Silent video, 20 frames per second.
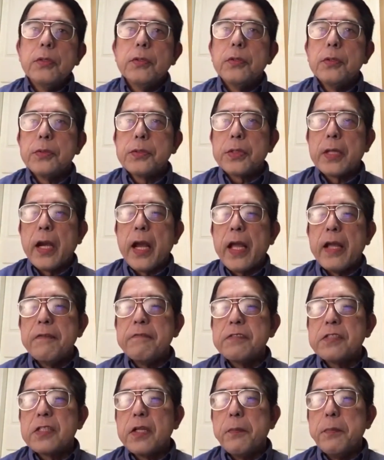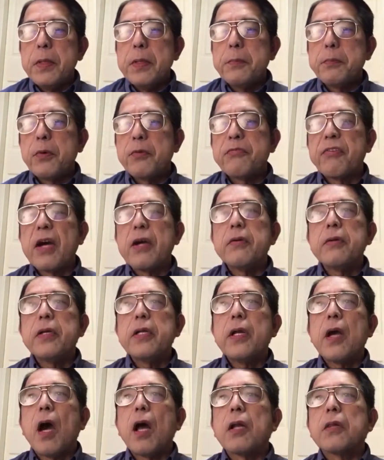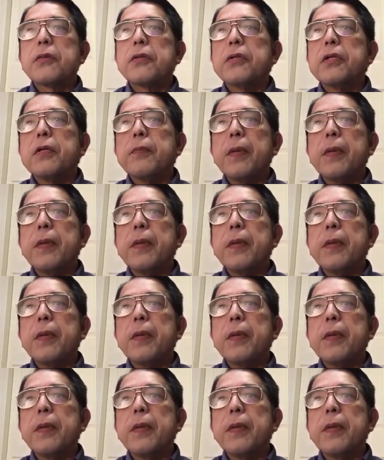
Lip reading: whose lives have been profoundly altered